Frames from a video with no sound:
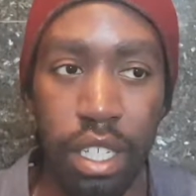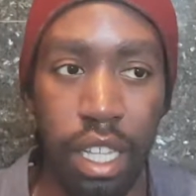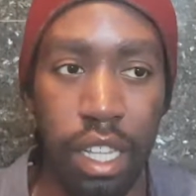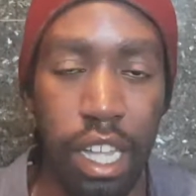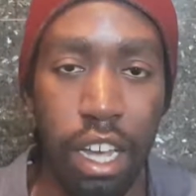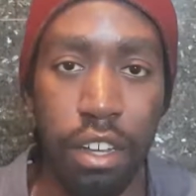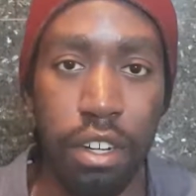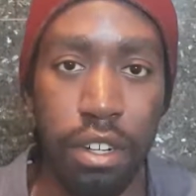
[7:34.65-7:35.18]

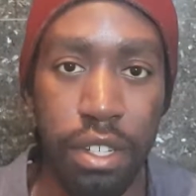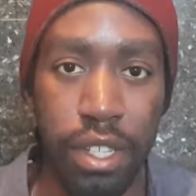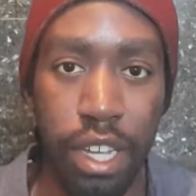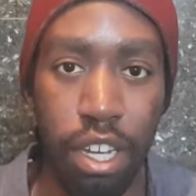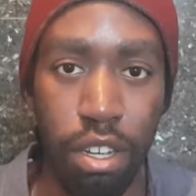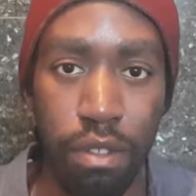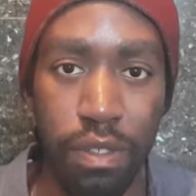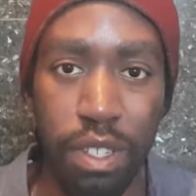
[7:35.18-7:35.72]
allow
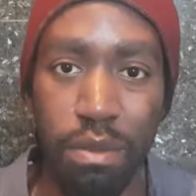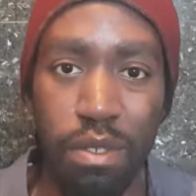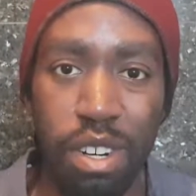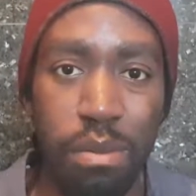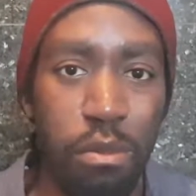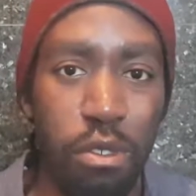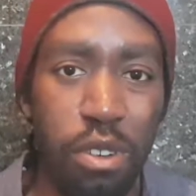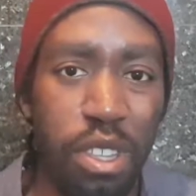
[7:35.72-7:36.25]
yourself to
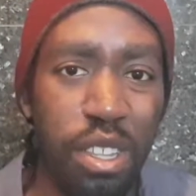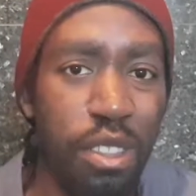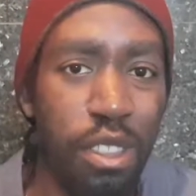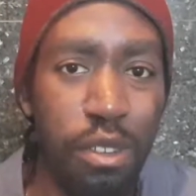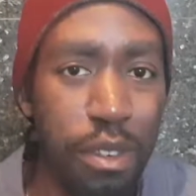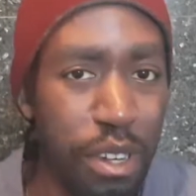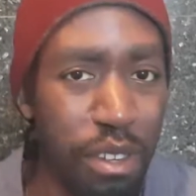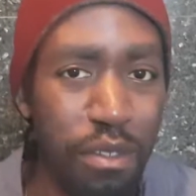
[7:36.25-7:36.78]
work more than
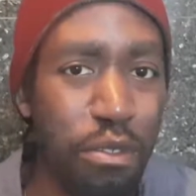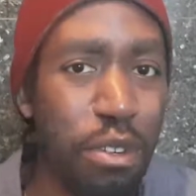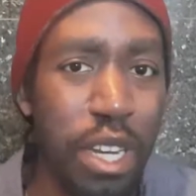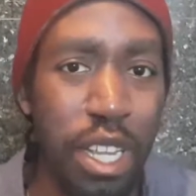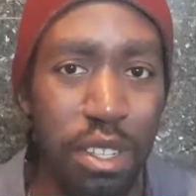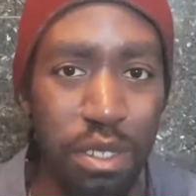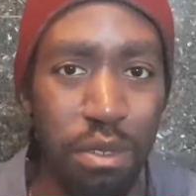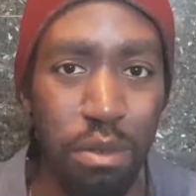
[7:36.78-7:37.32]
3 or 4
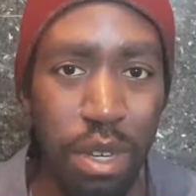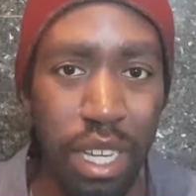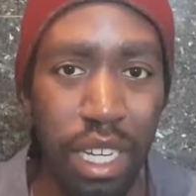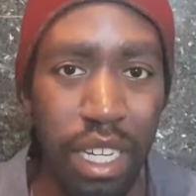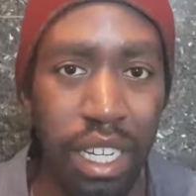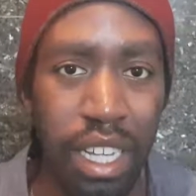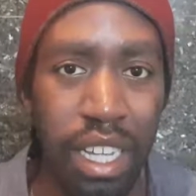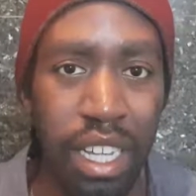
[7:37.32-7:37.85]
days a week?
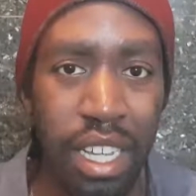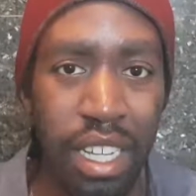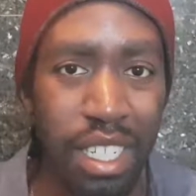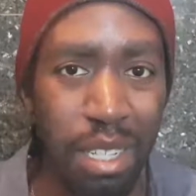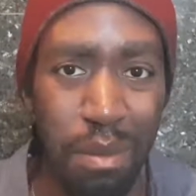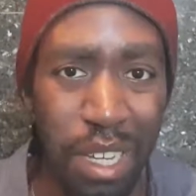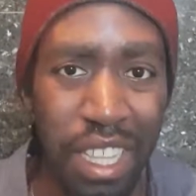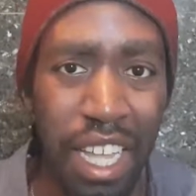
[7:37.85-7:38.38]

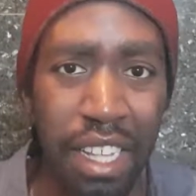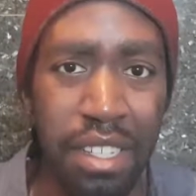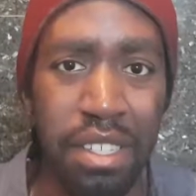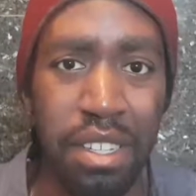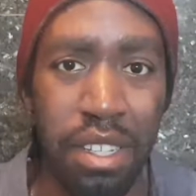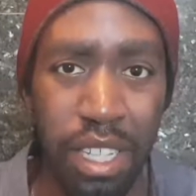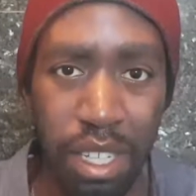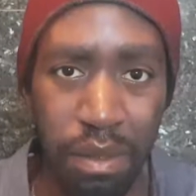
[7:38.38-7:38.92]
To me, that's
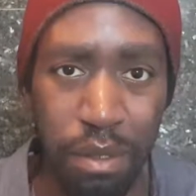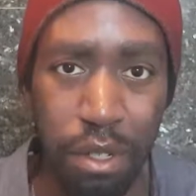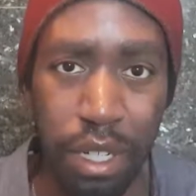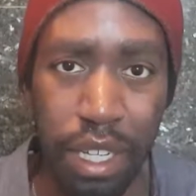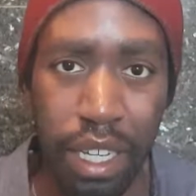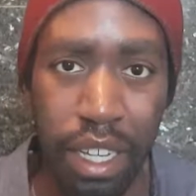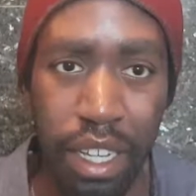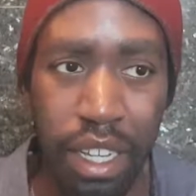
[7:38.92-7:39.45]

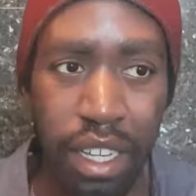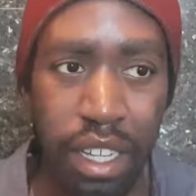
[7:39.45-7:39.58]
slavery.